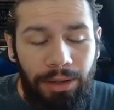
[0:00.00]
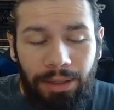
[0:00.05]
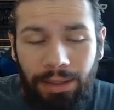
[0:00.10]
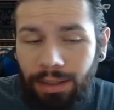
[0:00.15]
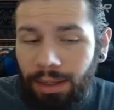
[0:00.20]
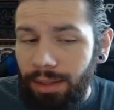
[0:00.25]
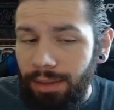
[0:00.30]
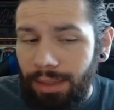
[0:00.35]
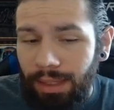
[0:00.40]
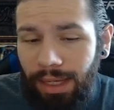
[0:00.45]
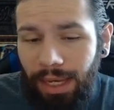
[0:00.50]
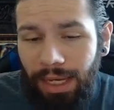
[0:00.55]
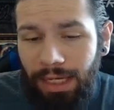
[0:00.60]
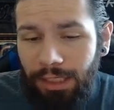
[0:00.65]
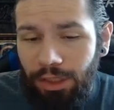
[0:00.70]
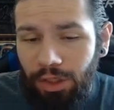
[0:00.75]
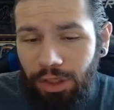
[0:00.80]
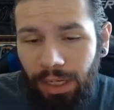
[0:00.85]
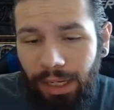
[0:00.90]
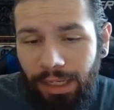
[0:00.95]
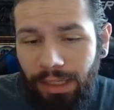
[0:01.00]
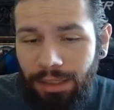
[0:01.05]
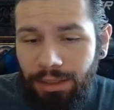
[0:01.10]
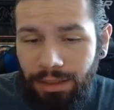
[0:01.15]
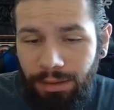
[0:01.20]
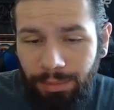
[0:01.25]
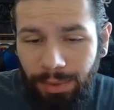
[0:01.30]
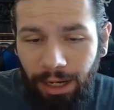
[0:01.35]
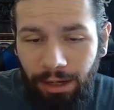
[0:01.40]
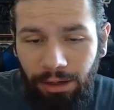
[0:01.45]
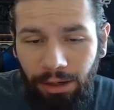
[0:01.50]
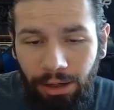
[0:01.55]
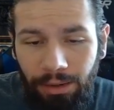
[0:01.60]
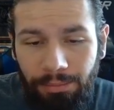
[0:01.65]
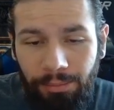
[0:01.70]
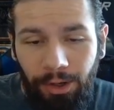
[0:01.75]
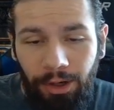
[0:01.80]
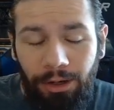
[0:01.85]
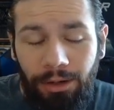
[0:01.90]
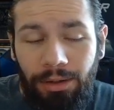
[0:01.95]
nothing has changed about our
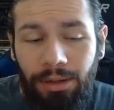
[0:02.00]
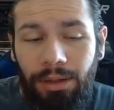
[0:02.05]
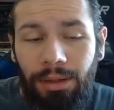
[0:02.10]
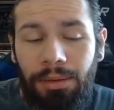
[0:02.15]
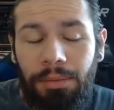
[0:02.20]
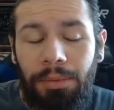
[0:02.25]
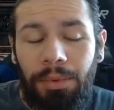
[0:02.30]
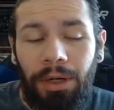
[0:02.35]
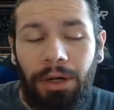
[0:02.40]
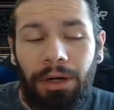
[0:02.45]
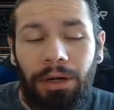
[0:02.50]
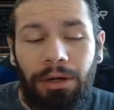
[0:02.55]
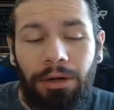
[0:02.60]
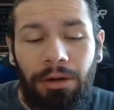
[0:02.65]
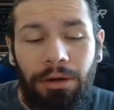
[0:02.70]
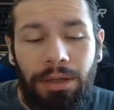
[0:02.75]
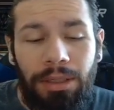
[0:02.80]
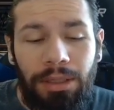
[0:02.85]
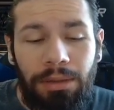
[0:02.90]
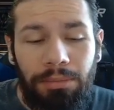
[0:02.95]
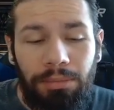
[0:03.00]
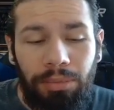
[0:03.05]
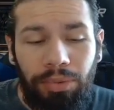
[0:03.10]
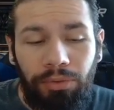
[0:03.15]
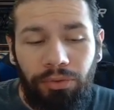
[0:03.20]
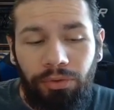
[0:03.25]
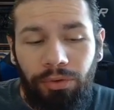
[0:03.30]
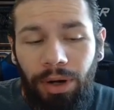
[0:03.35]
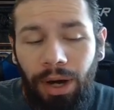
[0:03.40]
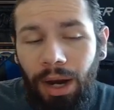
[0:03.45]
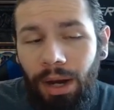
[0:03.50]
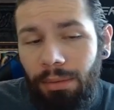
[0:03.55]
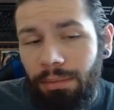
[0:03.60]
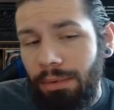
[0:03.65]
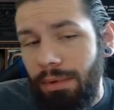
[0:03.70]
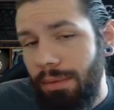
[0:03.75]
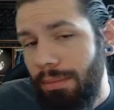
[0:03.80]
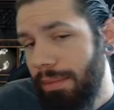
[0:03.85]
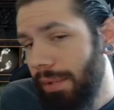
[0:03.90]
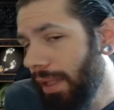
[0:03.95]
Merc. We're going to
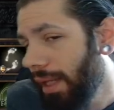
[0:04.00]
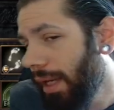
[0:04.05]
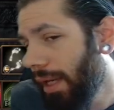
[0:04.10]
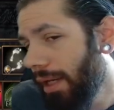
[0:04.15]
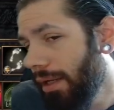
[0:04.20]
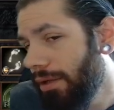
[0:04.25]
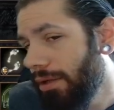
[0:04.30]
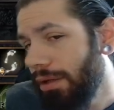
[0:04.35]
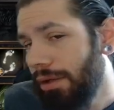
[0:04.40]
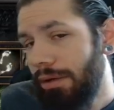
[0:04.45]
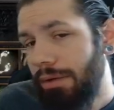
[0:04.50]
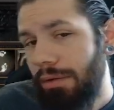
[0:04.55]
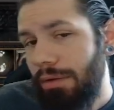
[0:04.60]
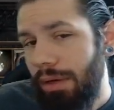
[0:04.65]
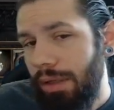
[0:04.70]
probably do a